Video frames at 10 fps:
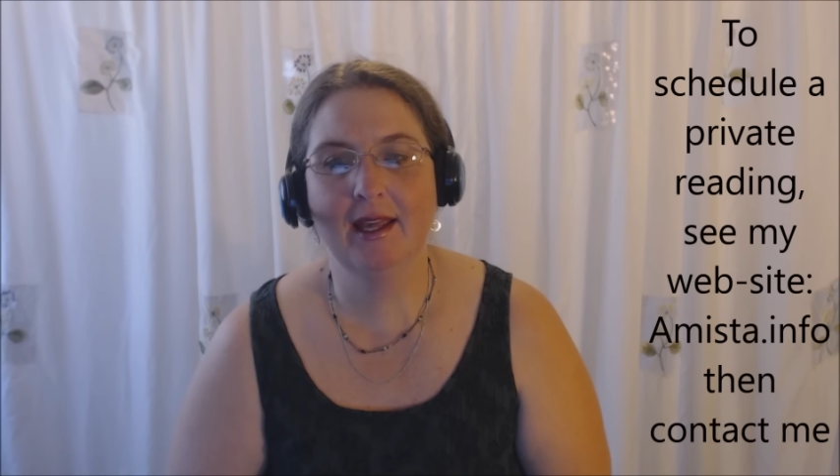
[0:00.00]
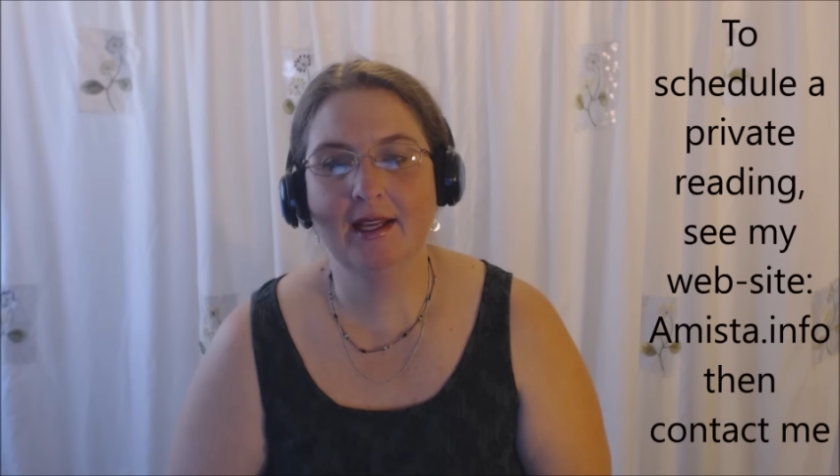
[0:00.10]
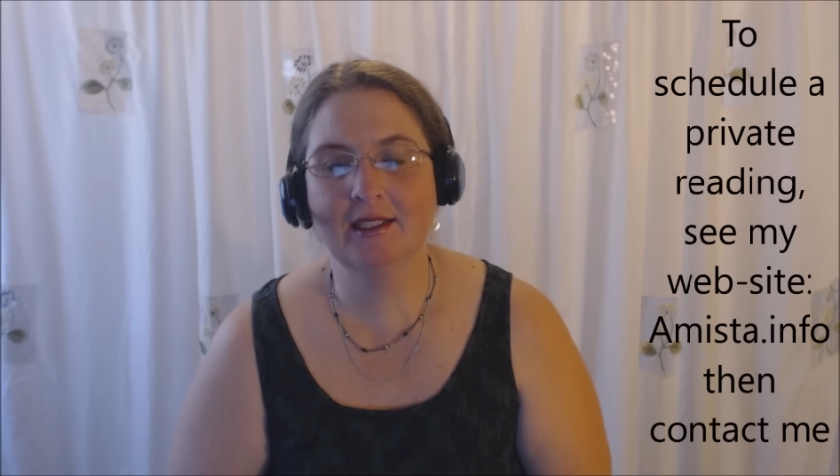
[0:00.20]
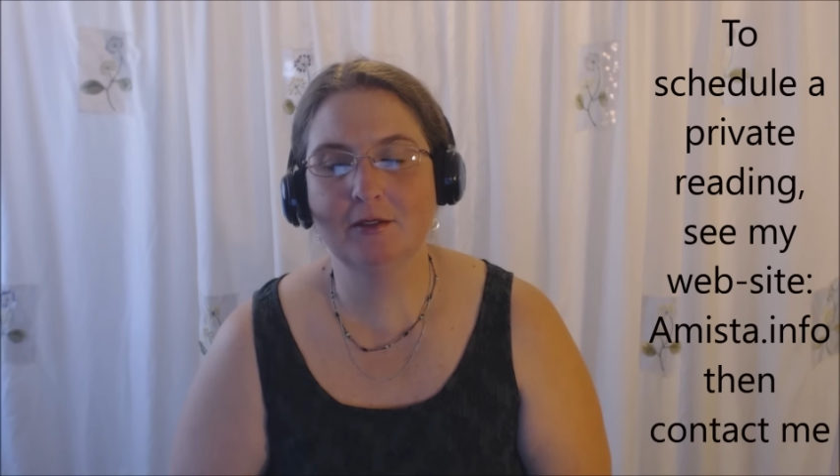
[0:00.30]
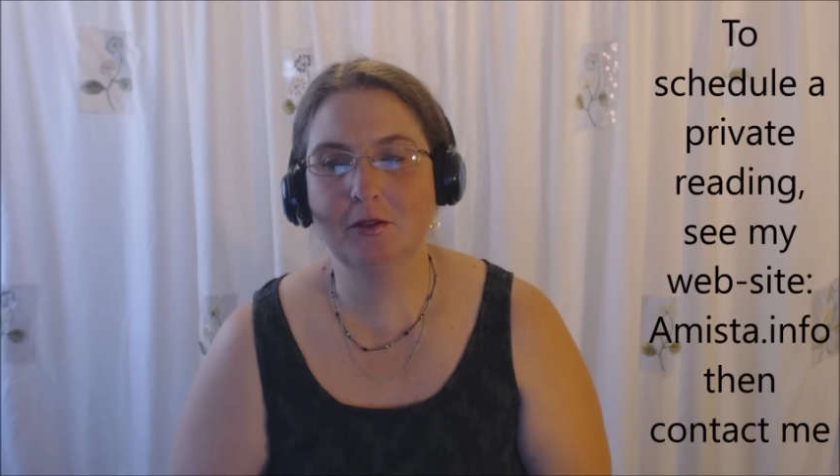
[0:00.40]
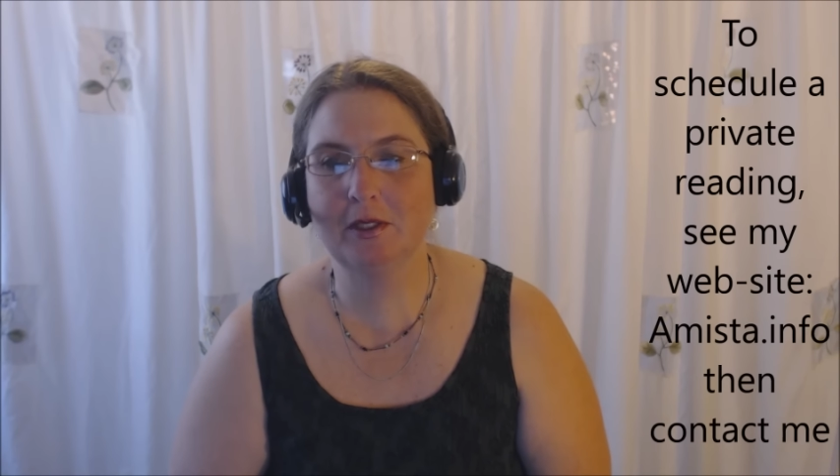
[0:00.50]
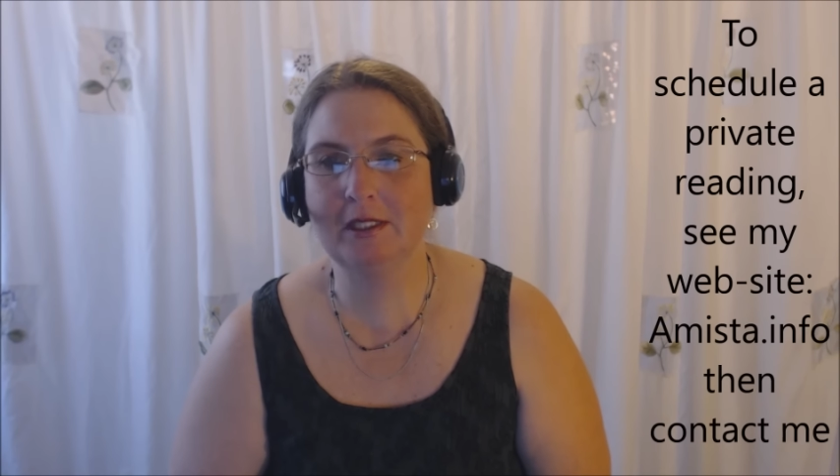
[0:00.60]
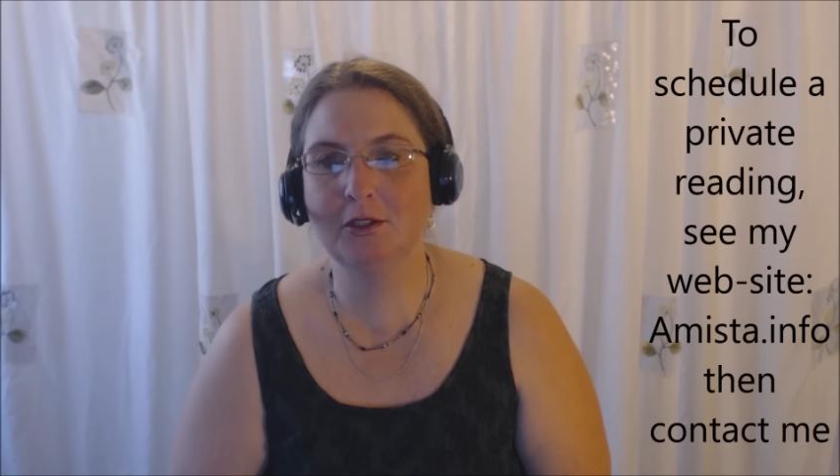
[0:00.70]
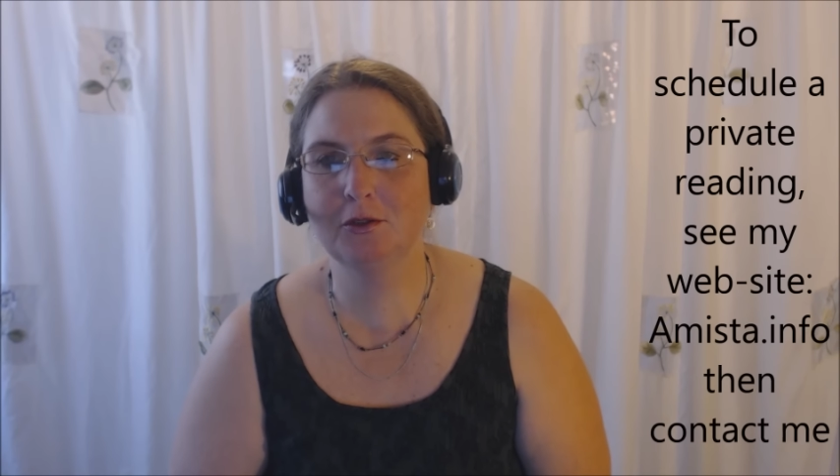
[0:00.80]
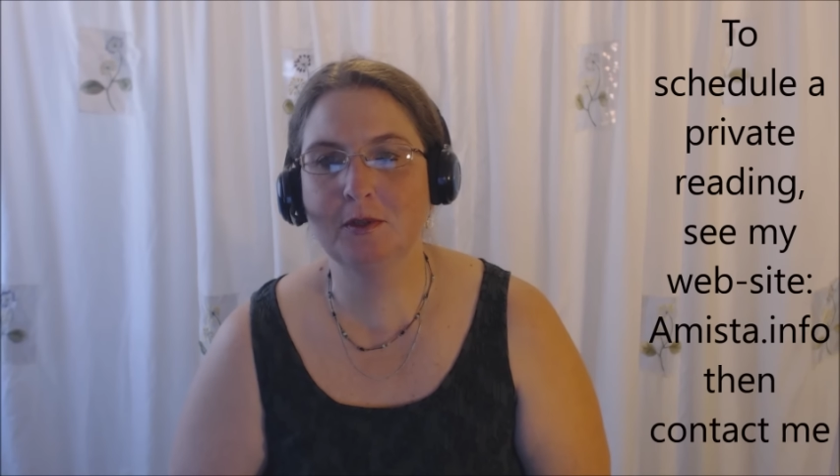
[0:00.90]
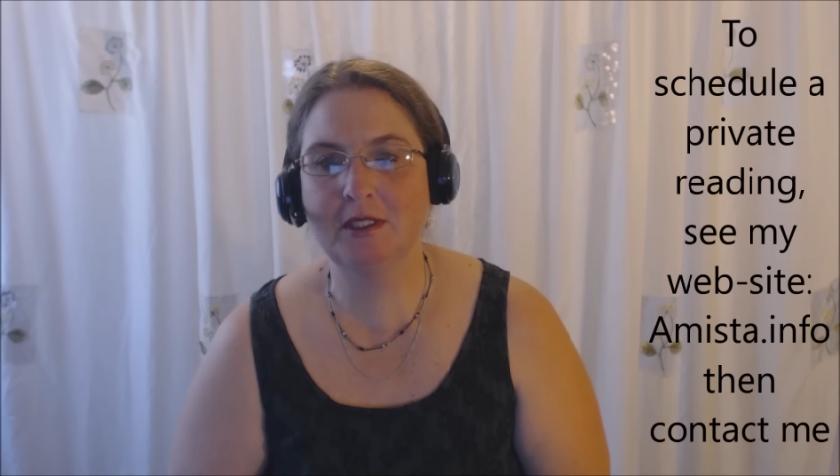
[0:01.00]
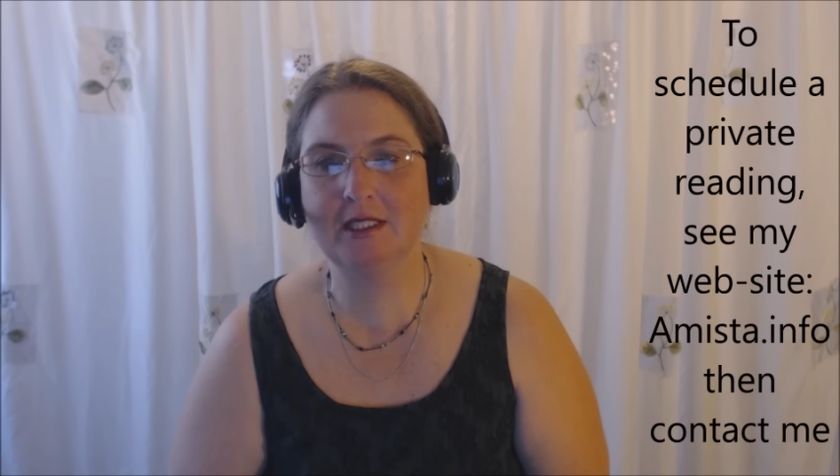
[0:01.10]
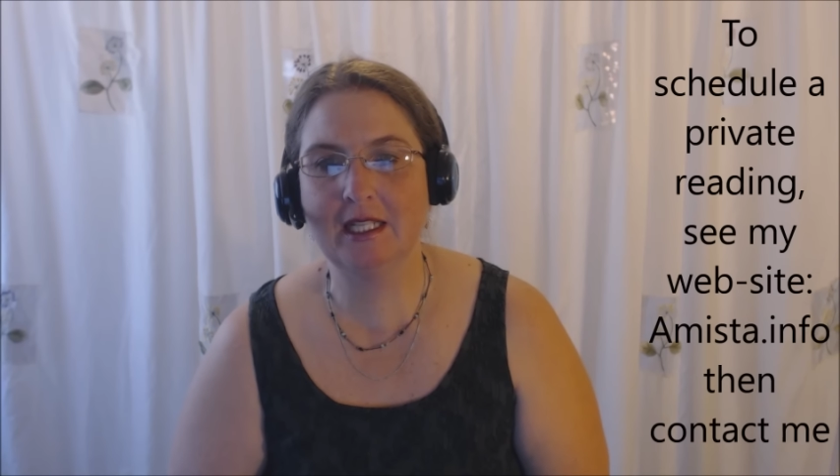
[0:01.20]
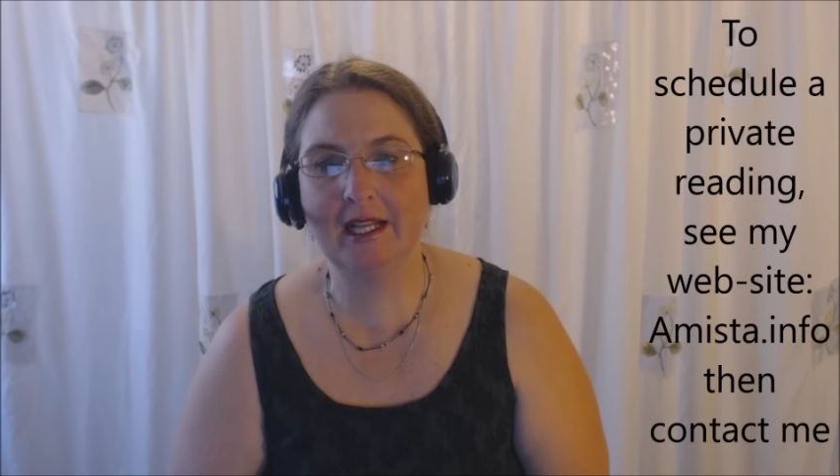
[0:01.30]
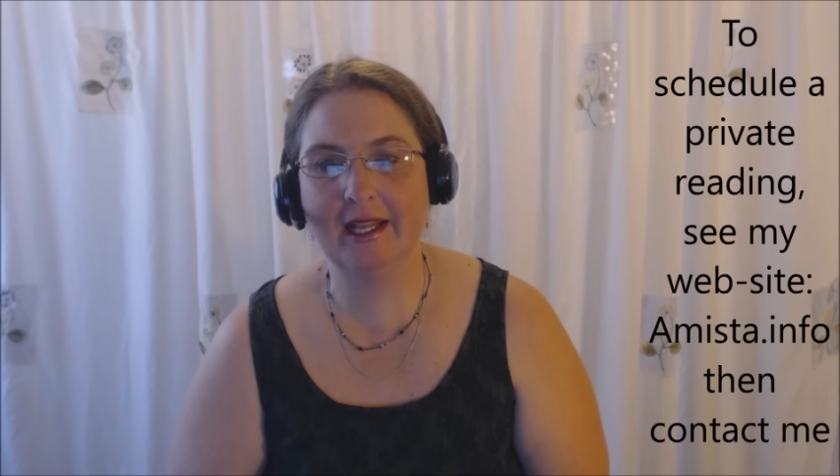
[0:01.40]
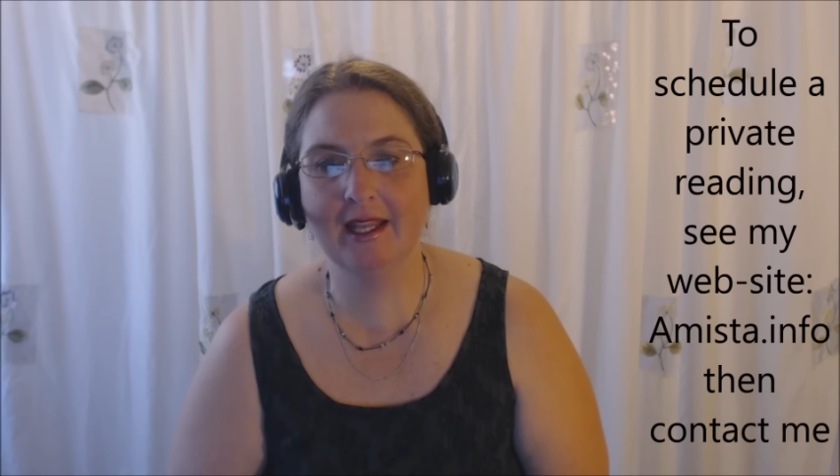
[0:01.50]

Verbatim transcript: And if you're interested